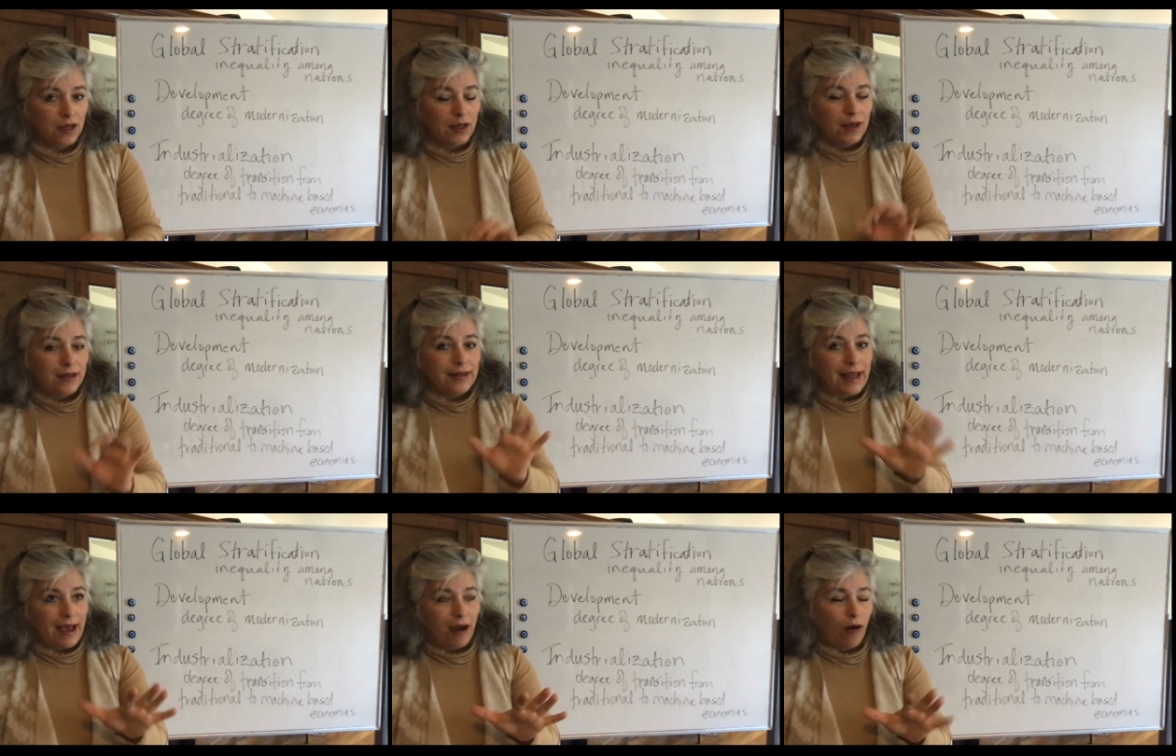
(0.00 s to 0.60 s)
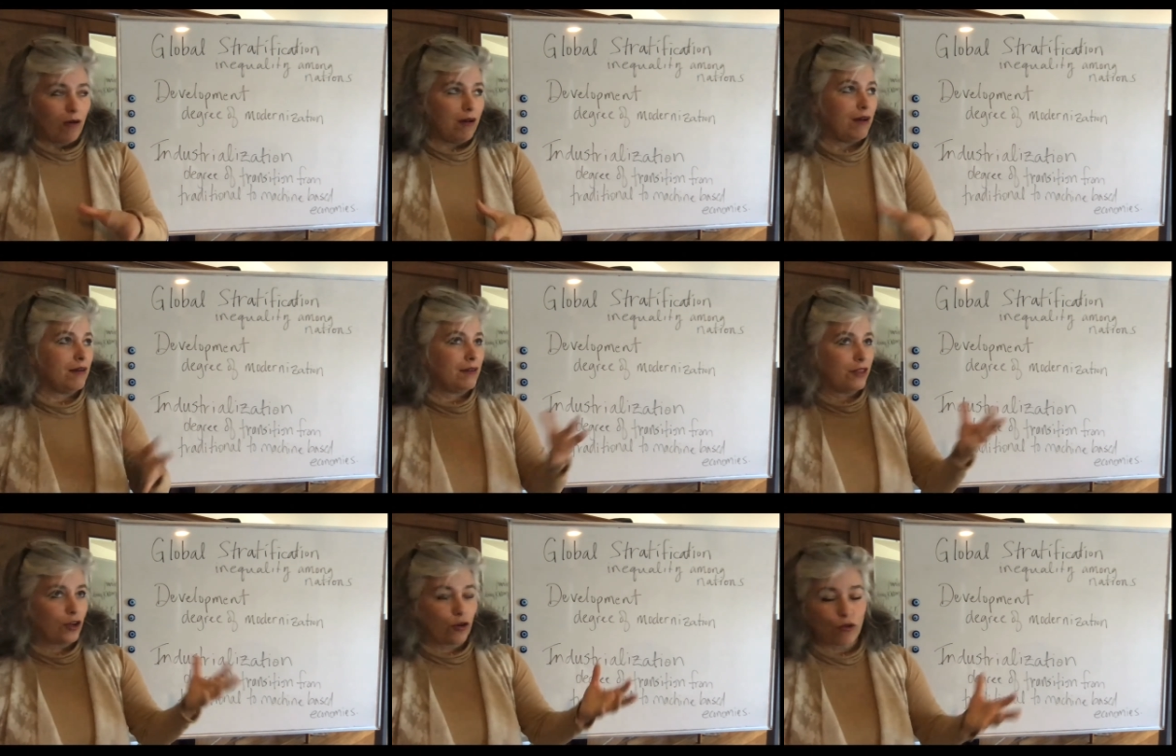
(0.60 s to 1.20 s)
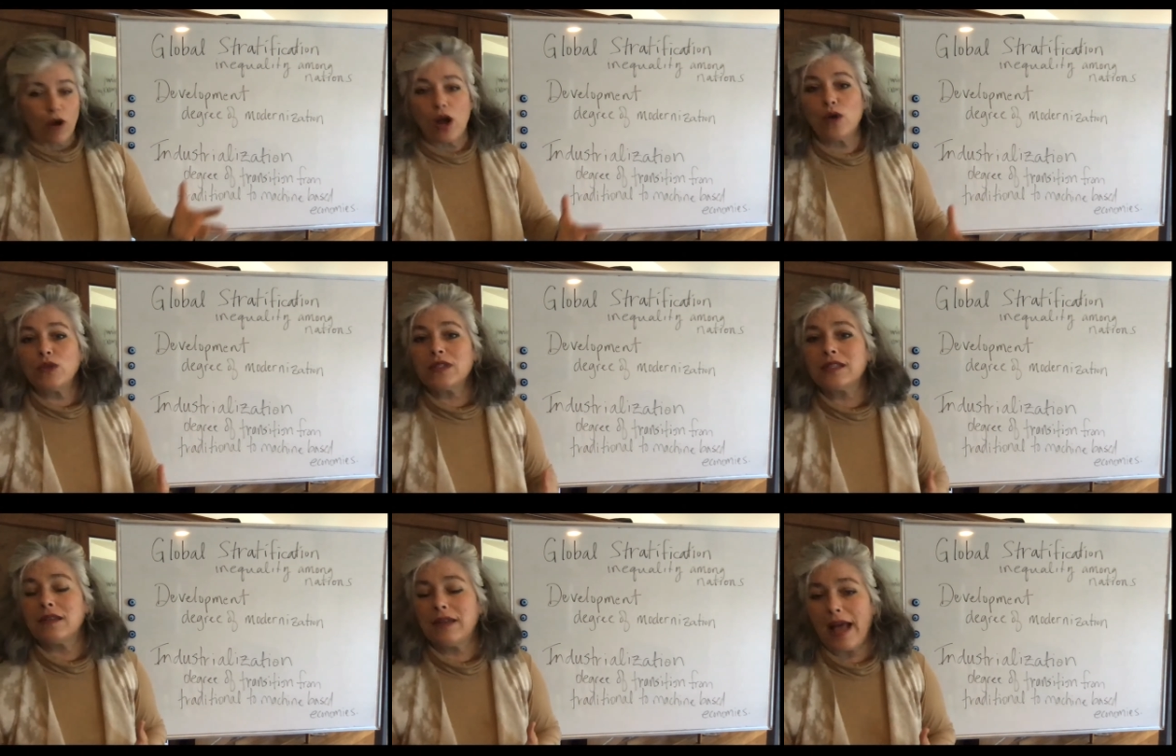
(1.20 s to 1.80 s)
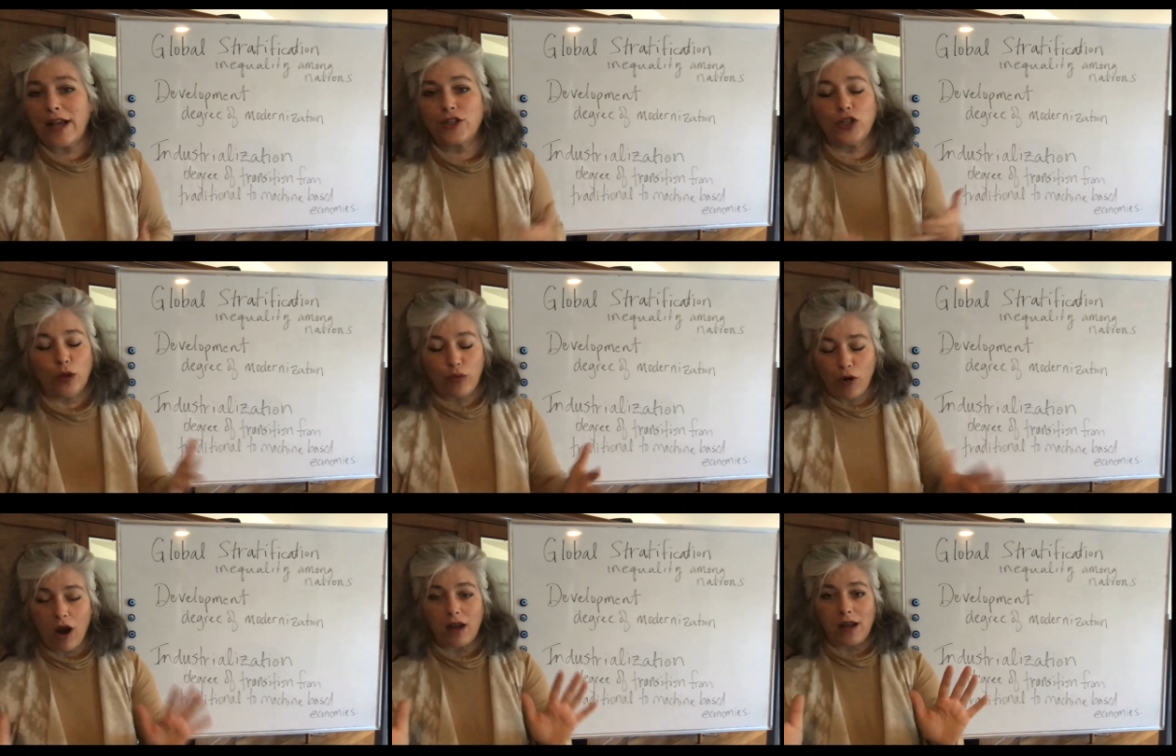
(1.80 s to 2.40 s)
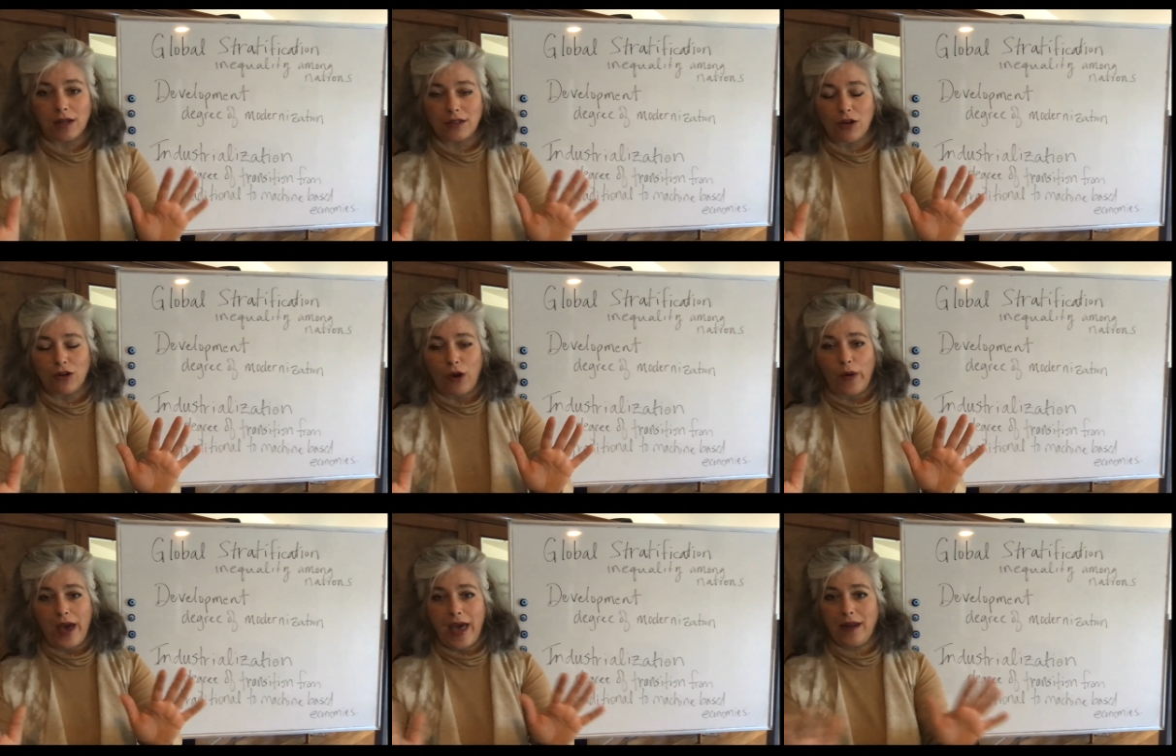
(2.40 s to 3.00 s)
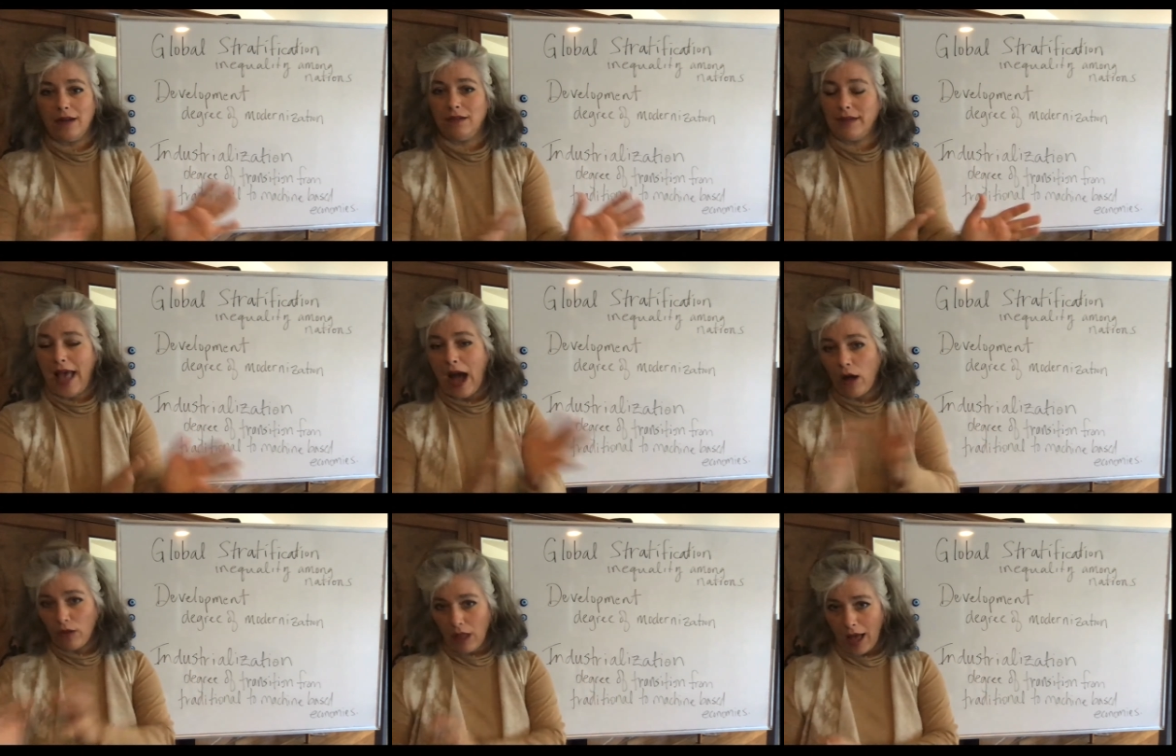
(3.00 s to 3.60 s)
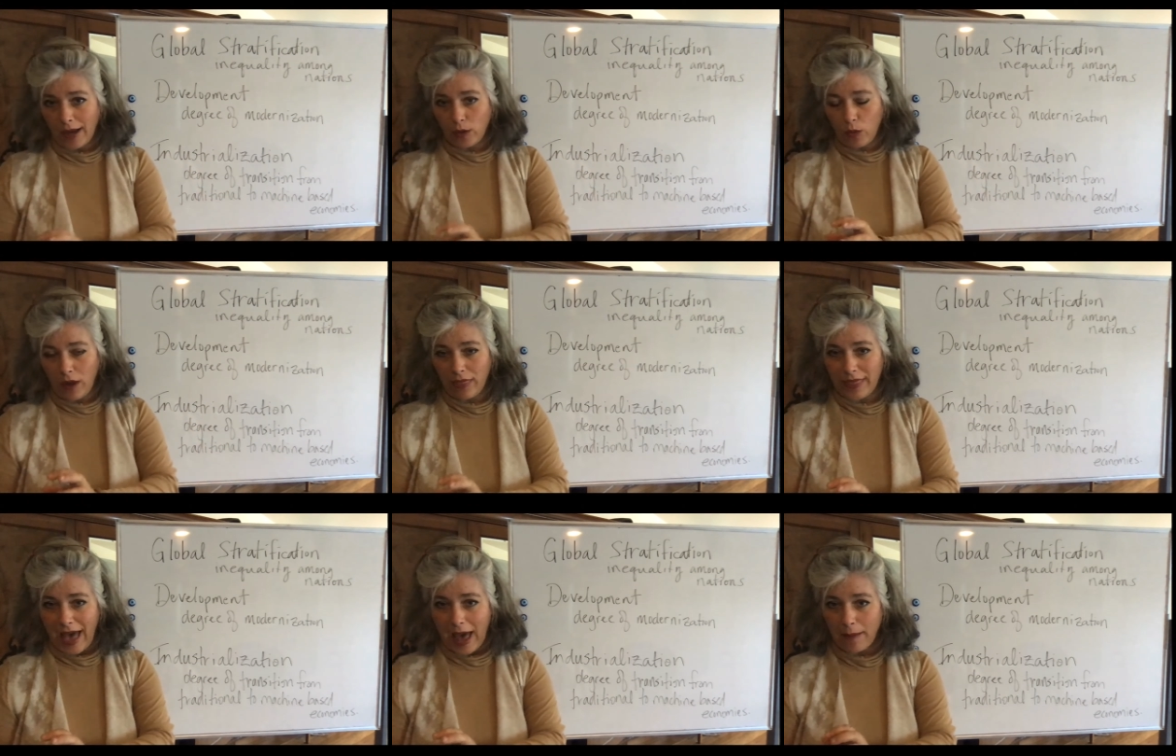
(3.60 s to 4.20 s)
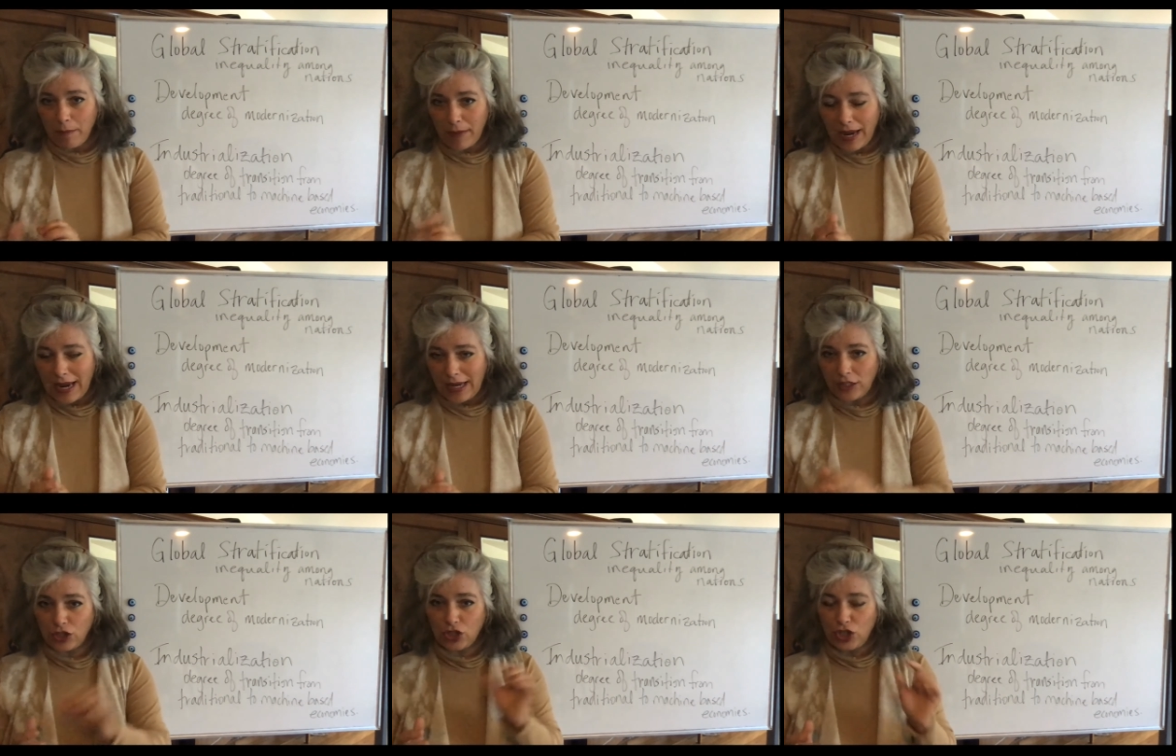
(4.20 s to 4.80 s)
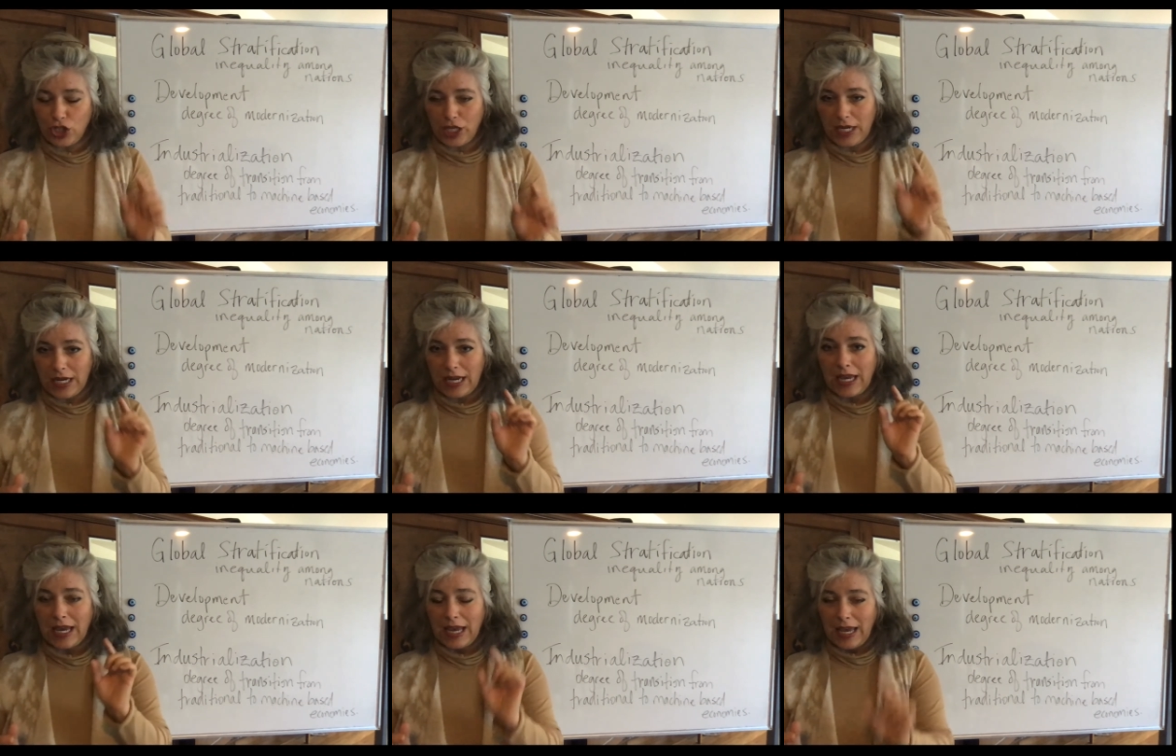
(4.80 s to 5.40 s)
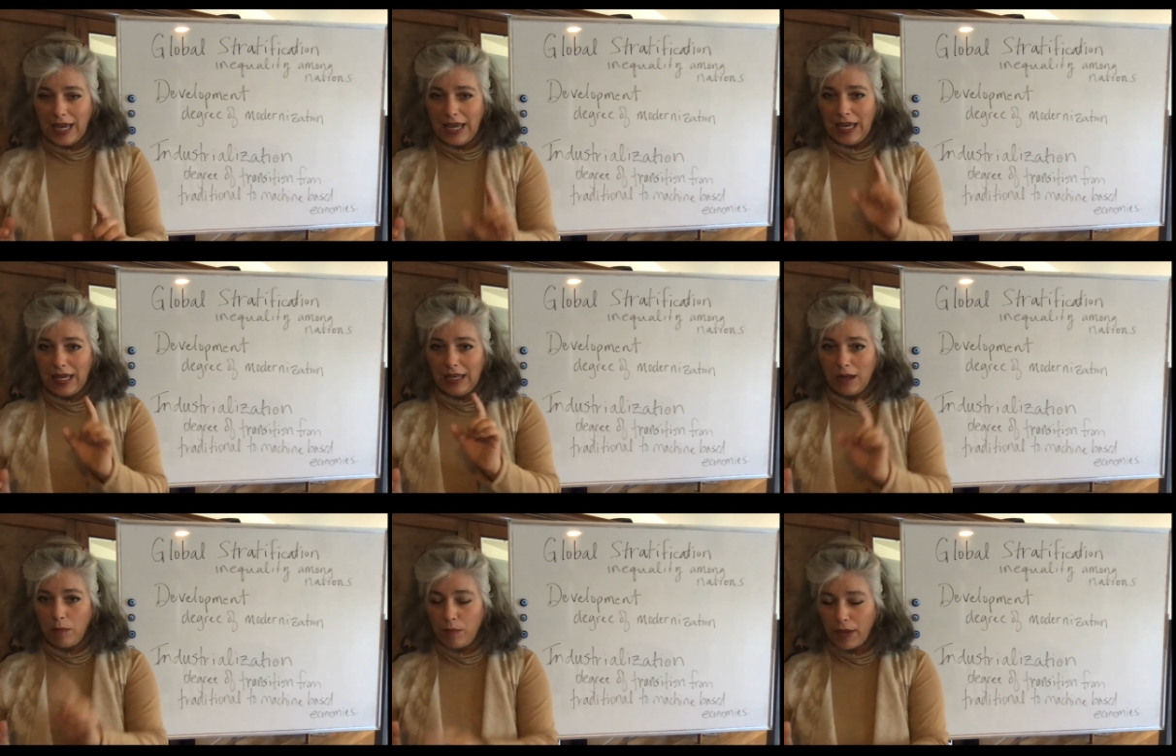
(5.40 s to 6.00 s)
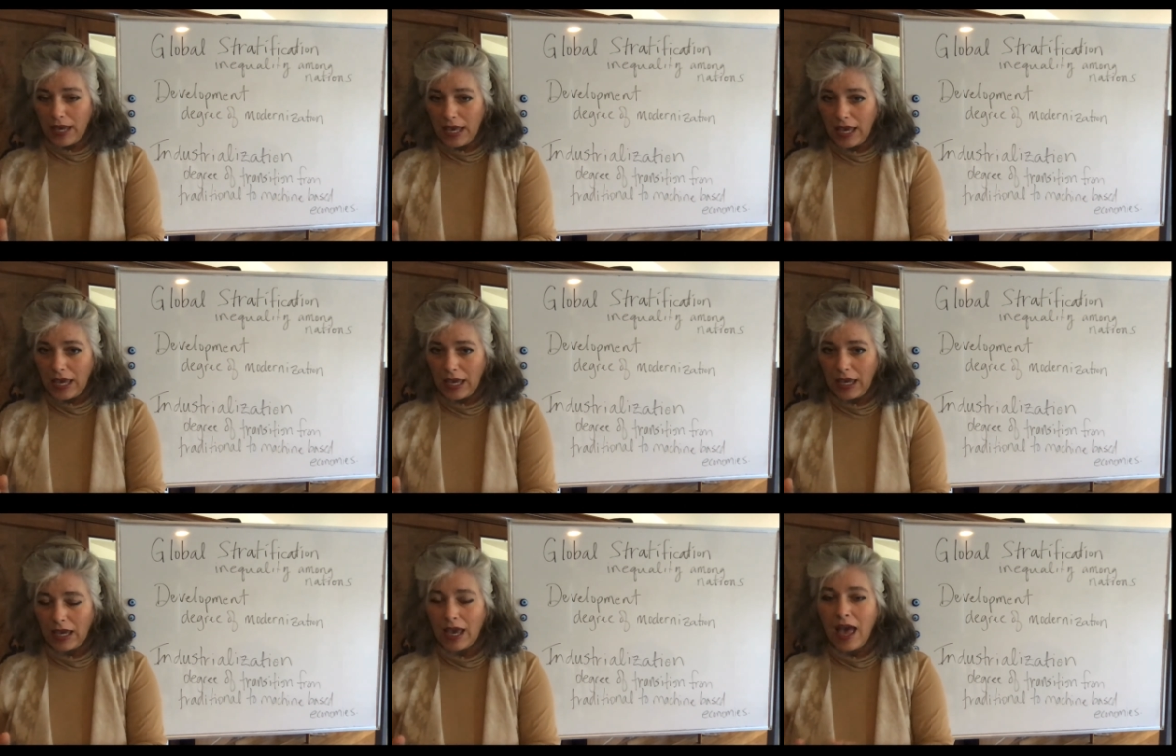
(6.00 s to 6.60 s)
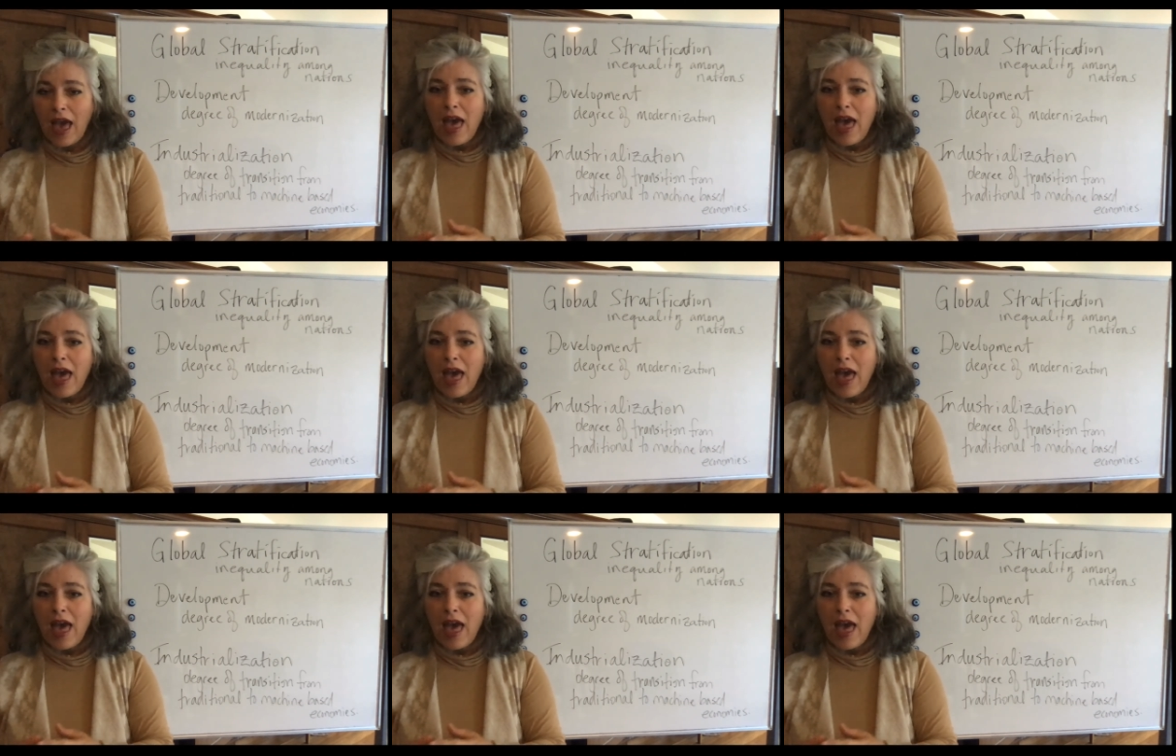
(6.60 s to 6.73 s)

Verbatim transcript: Now, the gross national product, I'll go ahead and outline what that means. G in P.